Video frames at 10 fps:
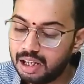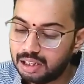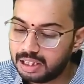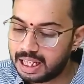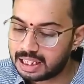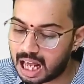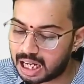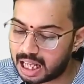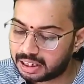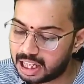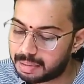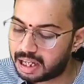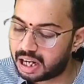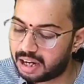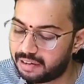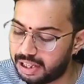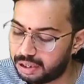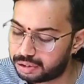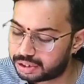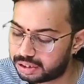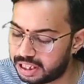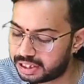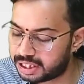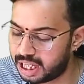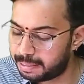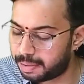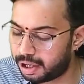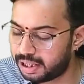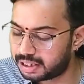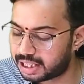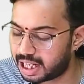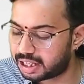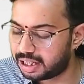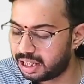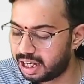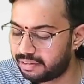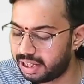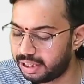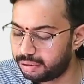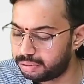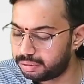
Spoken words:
These are nothing but revenues. These 3 points are revenue.